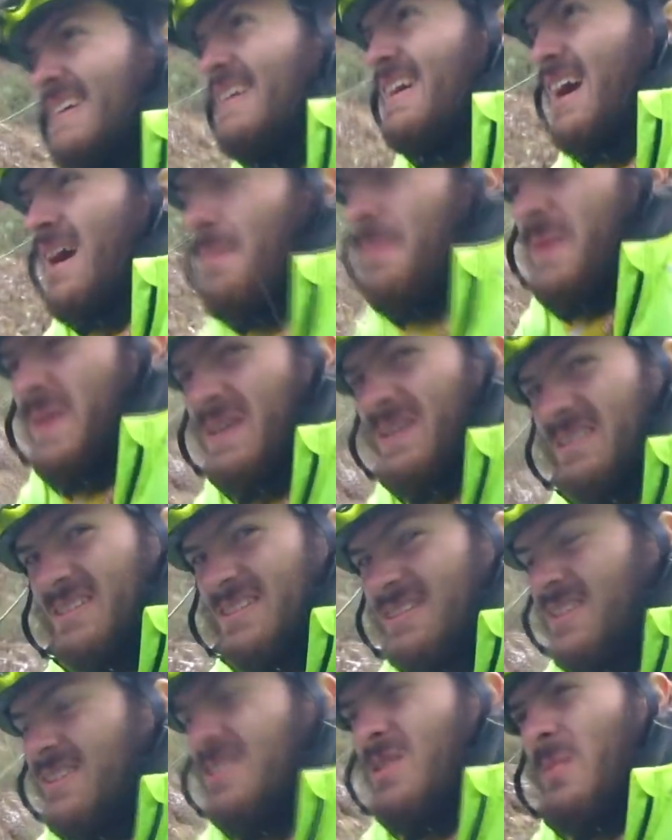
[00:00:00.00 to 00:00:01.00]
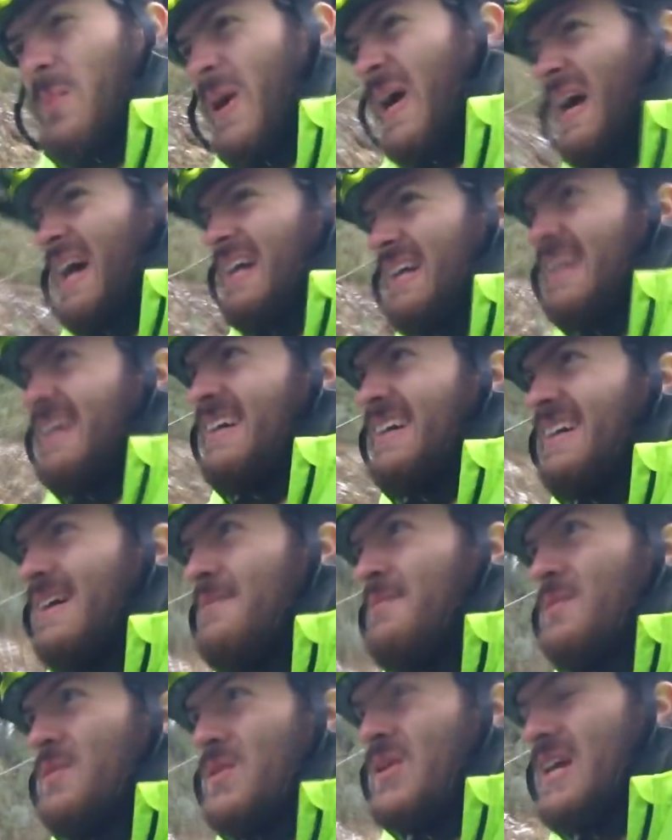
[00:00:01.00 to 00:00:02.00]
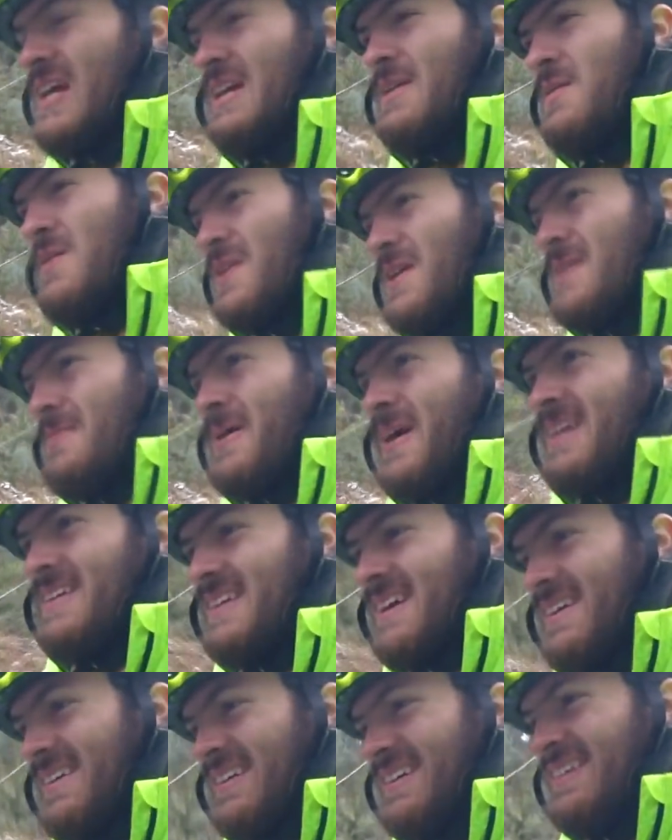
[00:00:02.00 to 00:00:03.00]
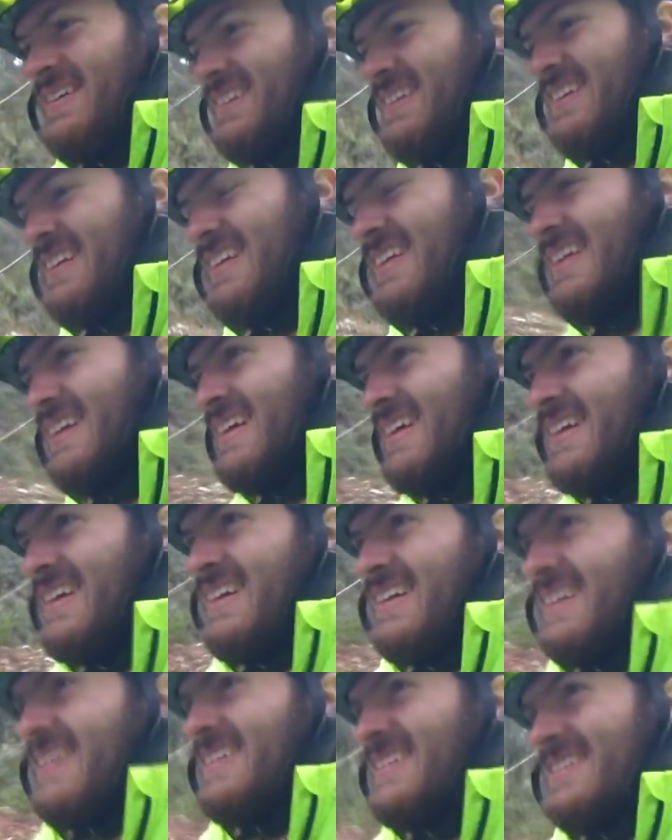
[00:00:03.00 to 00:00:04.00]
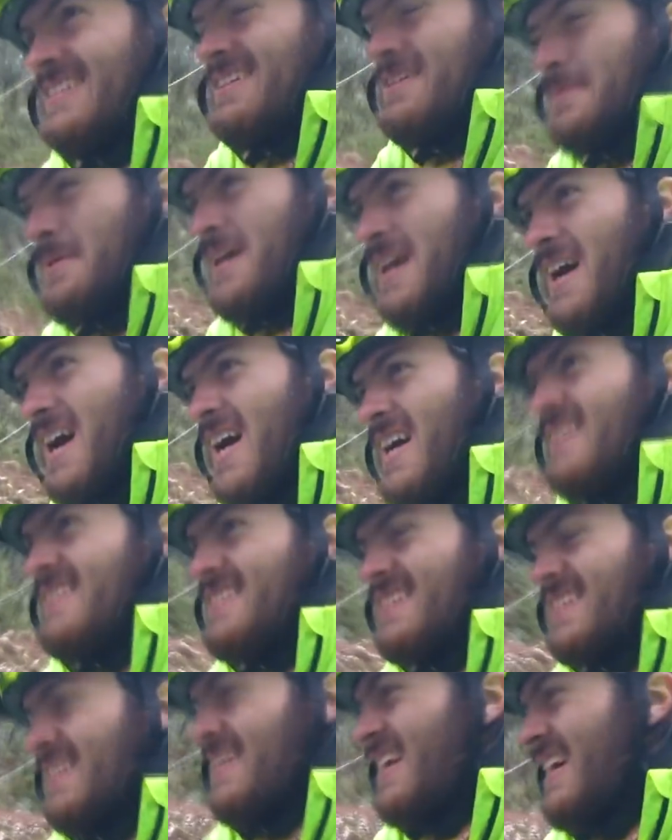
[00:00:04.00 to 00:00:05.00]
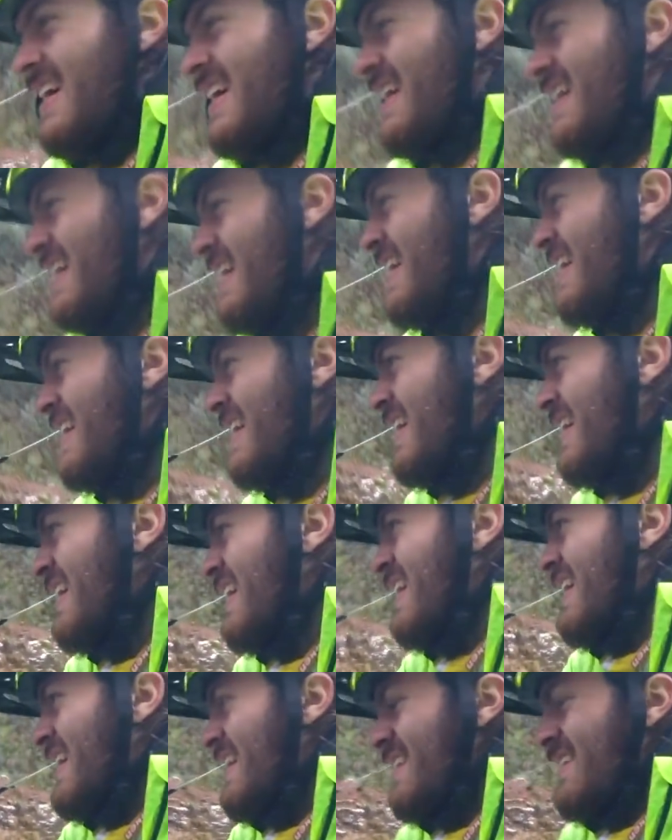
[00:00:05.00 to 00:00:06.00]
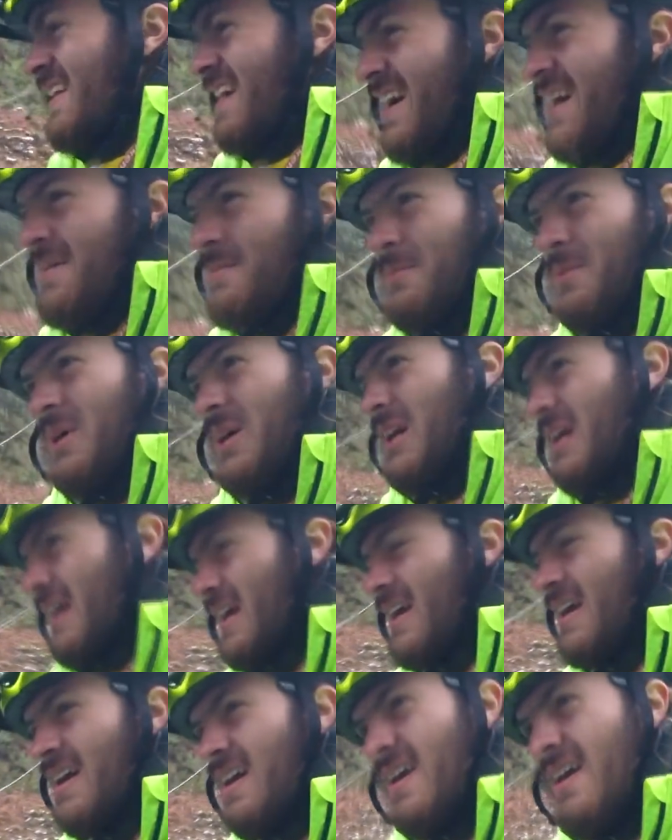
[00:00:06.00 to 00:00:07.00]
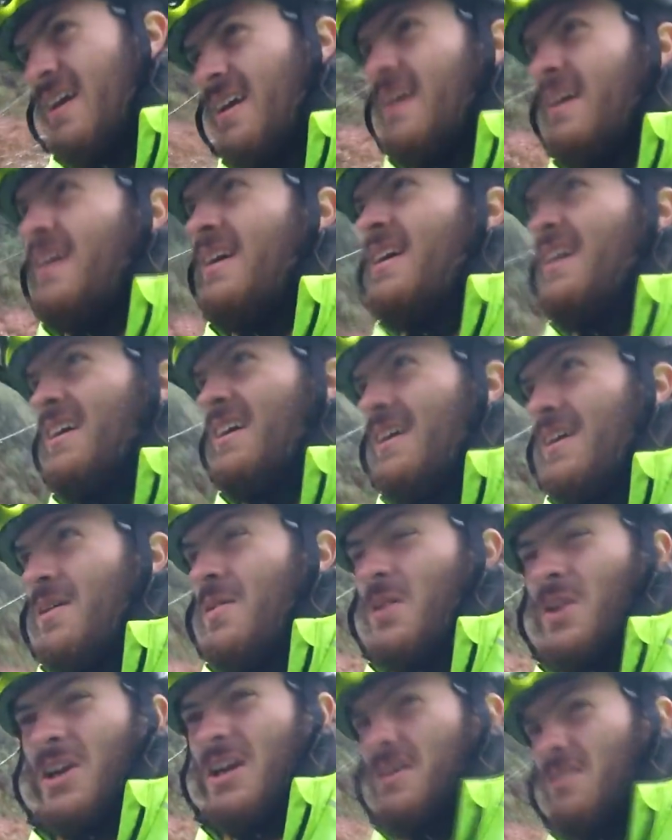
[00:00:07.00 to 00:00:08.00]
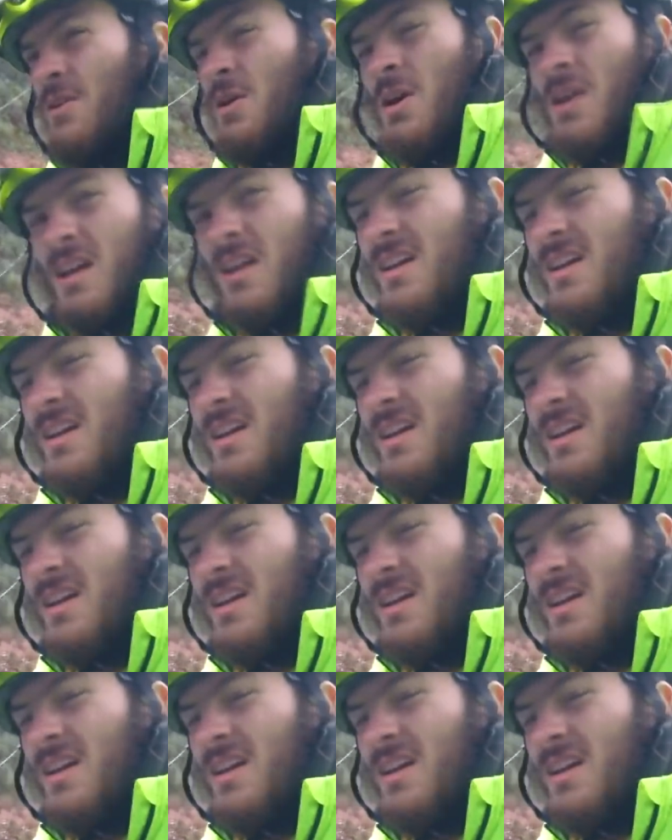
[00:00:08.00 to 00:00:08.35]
Uphill, it's not so bad. I'm really worried about downhill because it's going to be ice and down, but whatever.